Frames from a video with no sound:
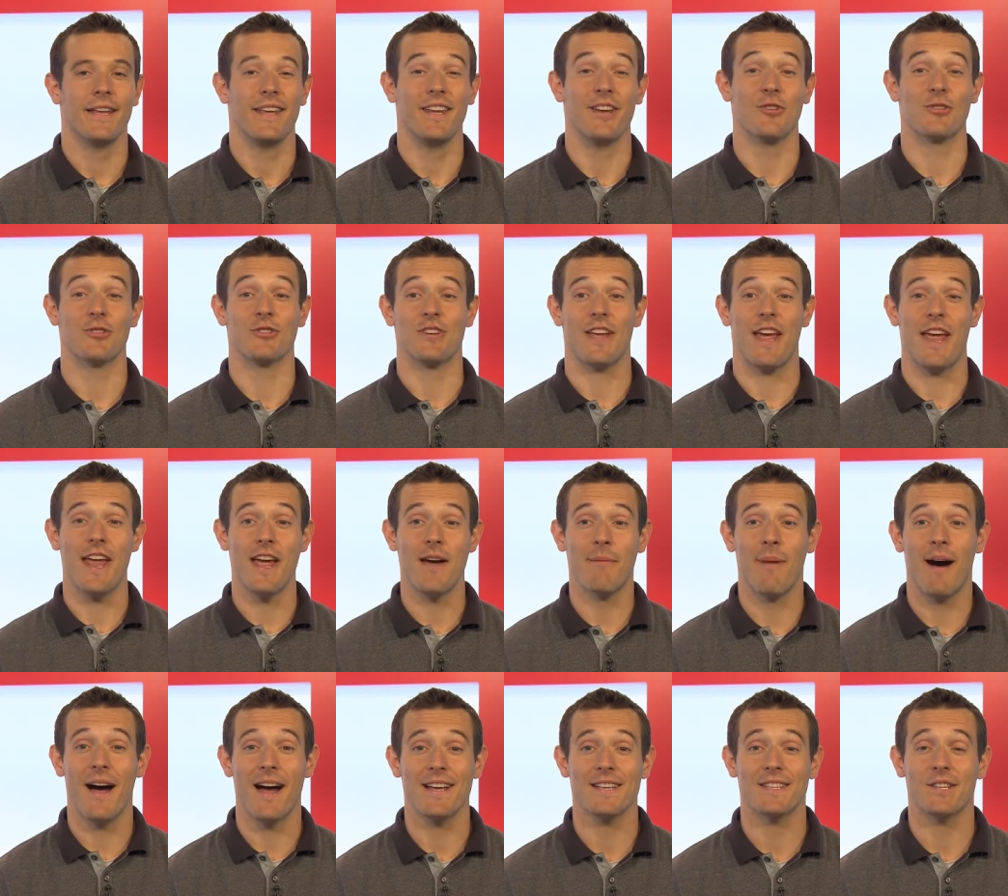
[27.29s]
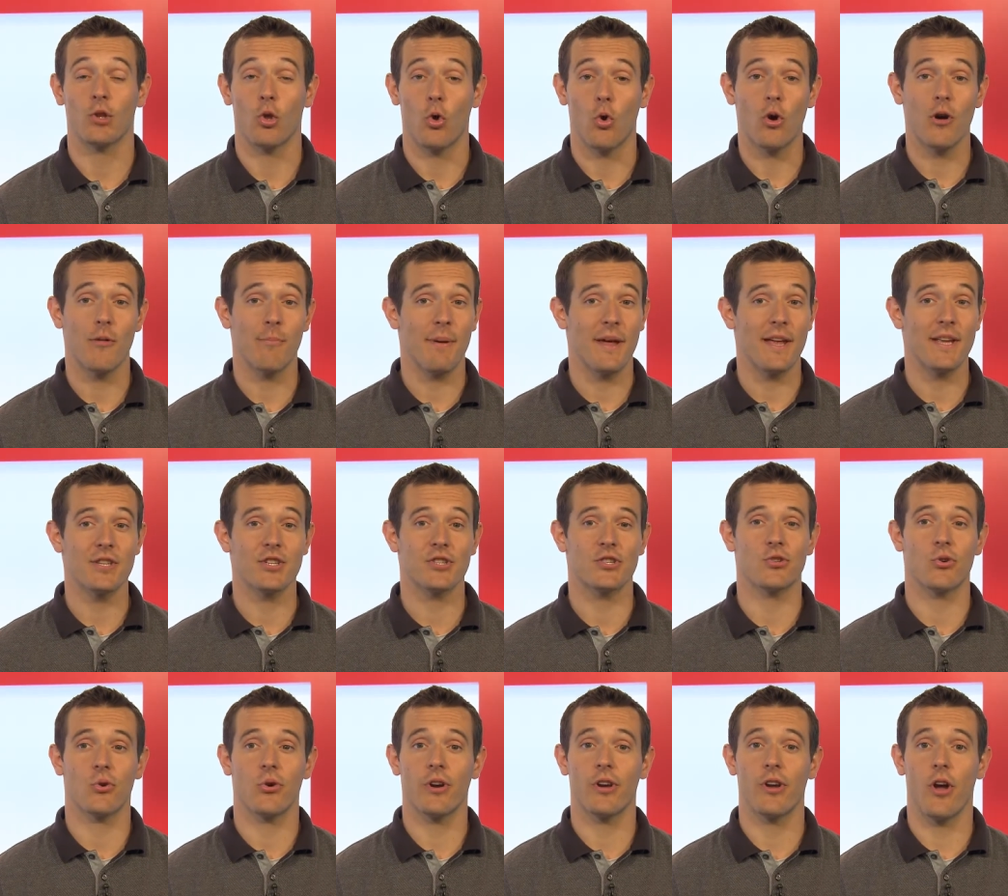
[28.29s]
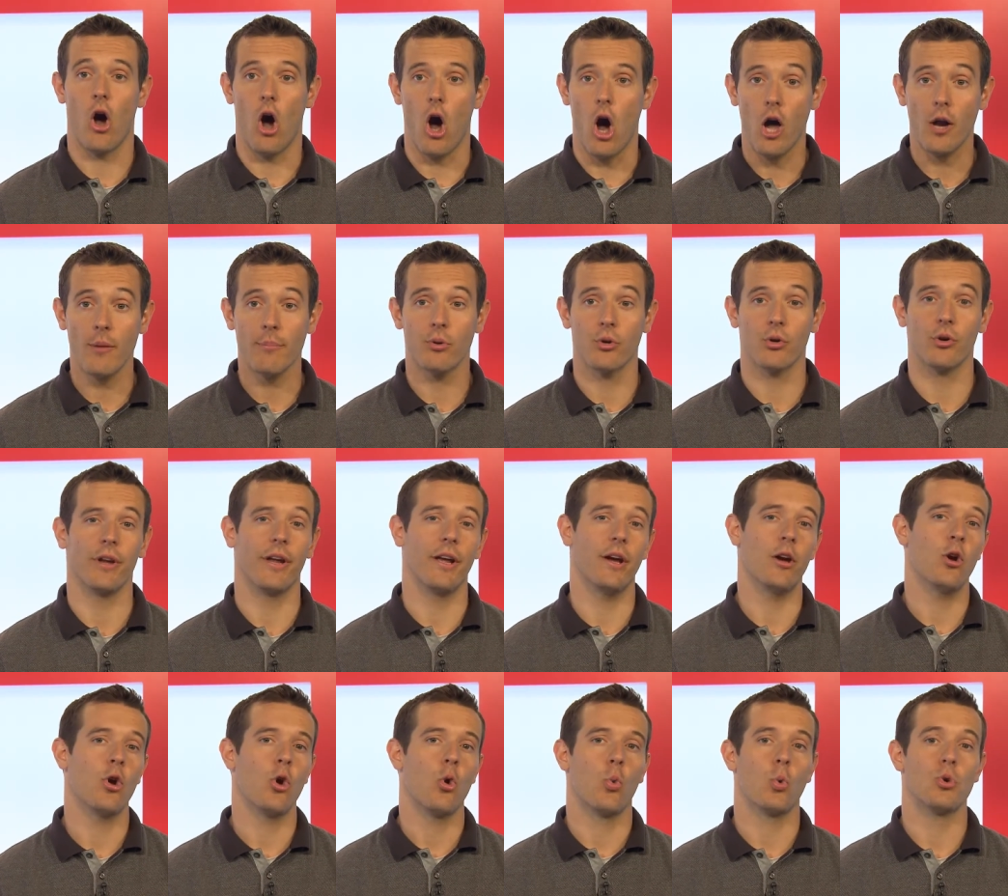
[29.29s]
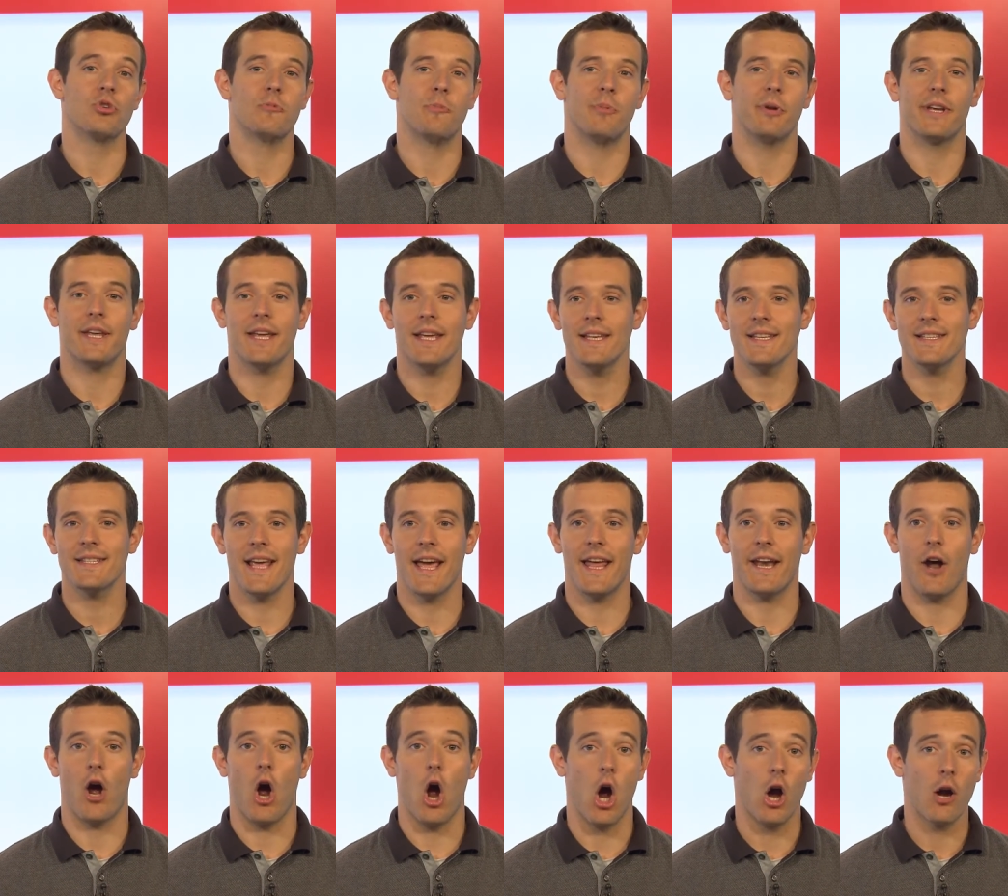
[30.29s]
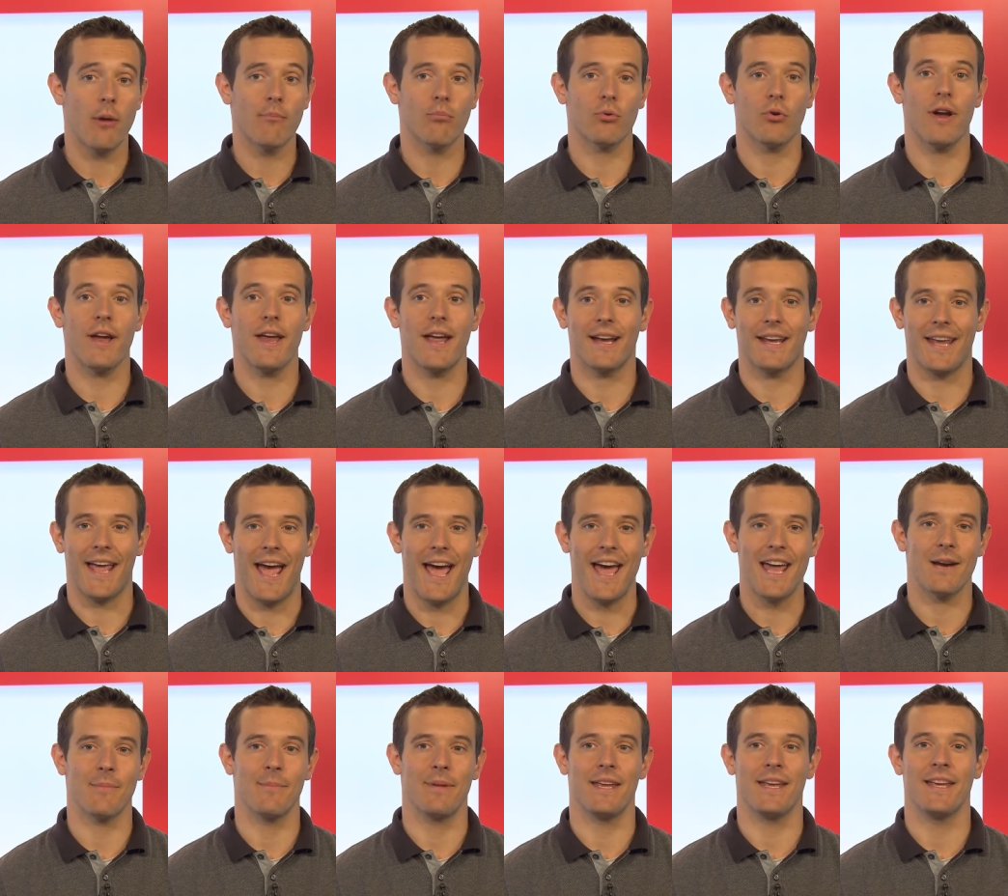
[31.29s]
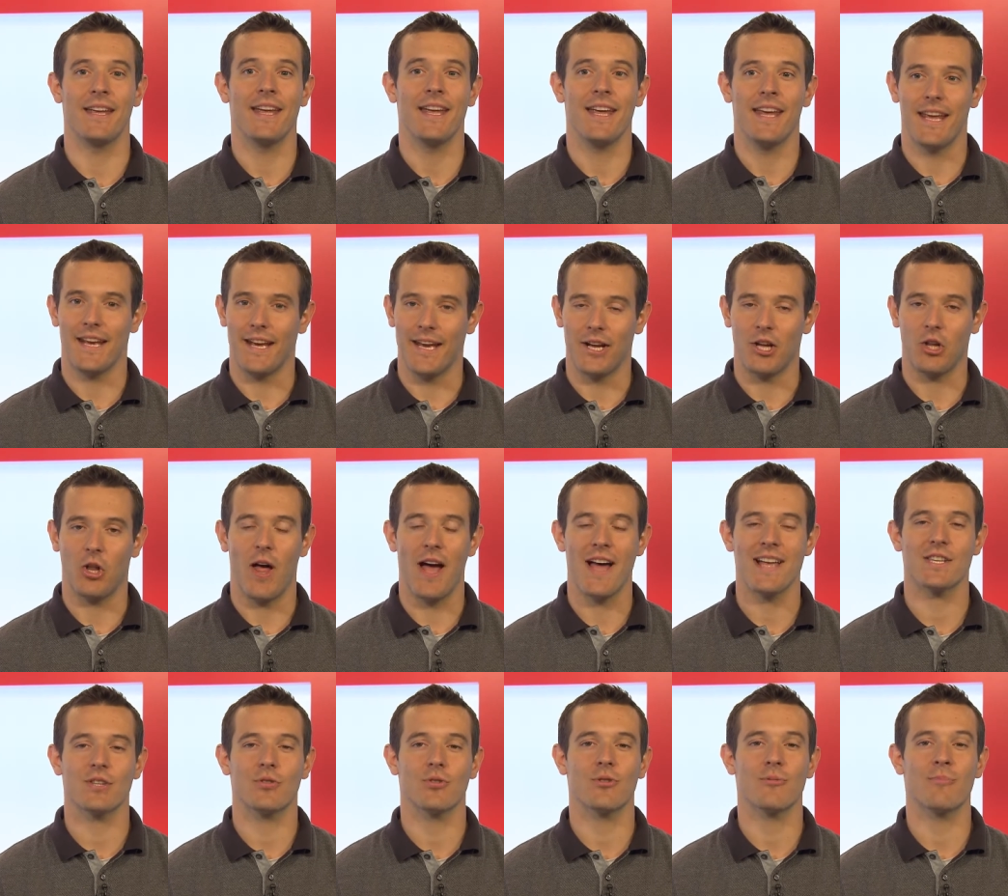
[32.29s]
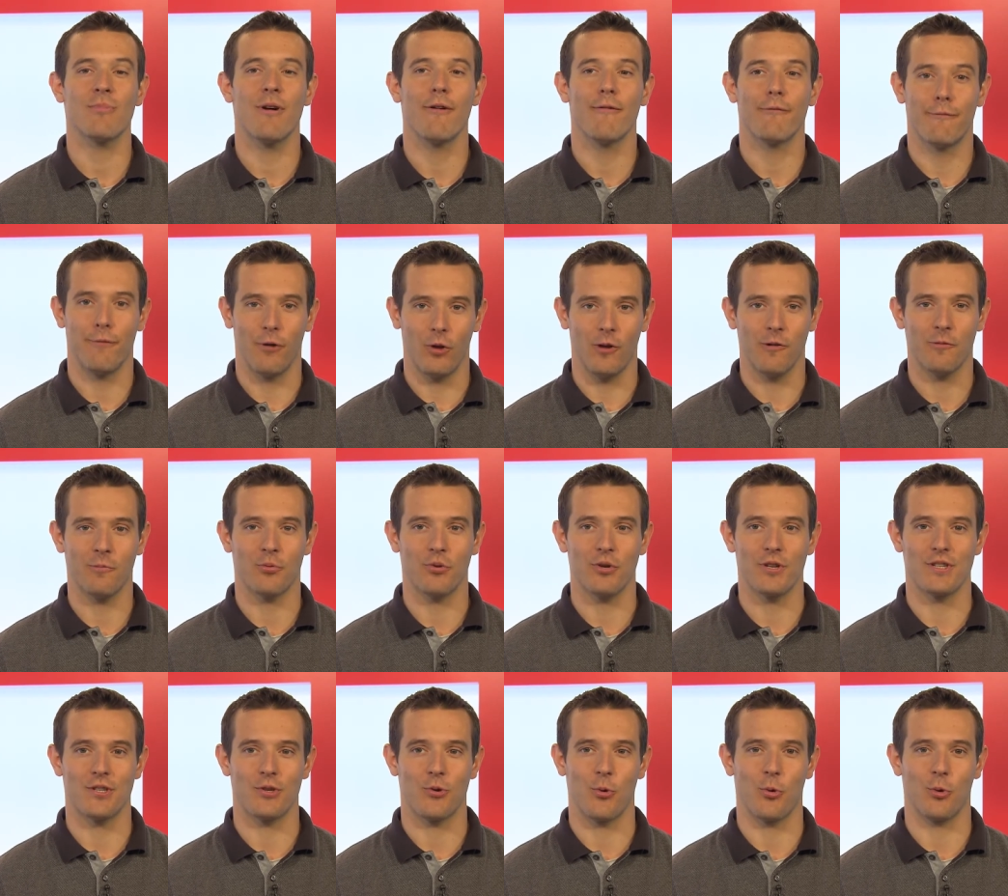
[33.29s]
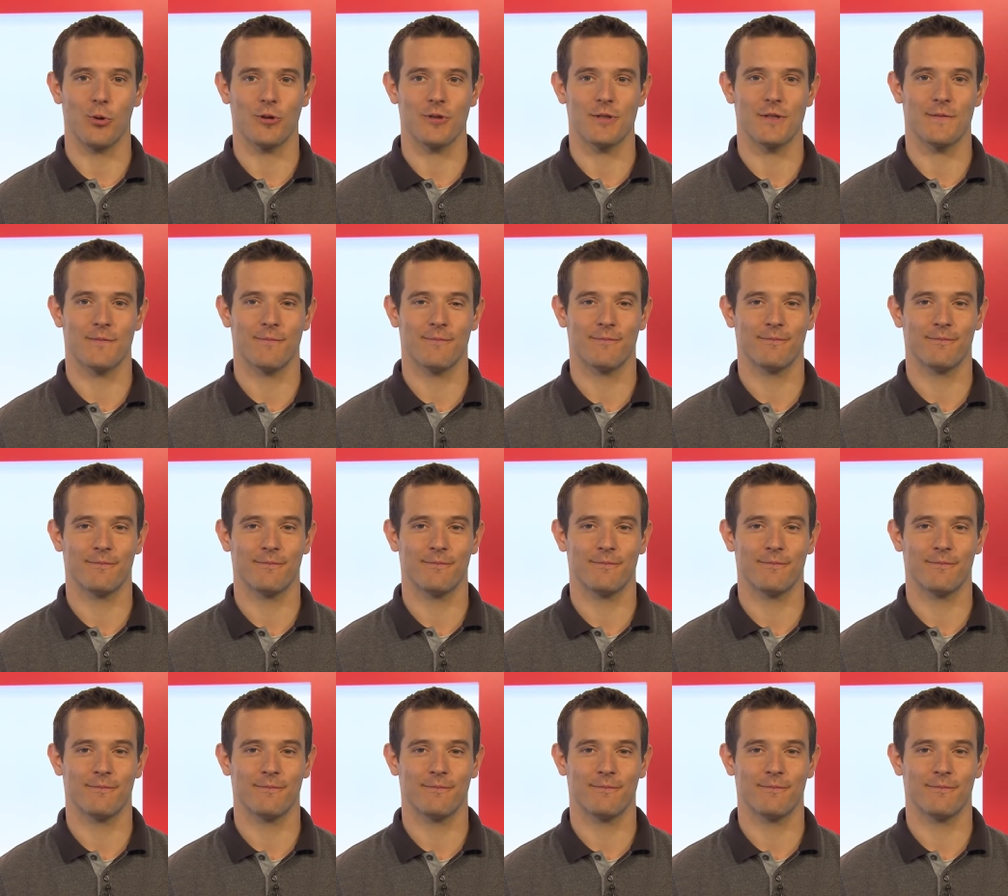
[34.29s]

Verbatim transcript: Here's AMI's Laura Bain's story on Maria, which begins at Armbrae Academy in a classroom full of preschoolers.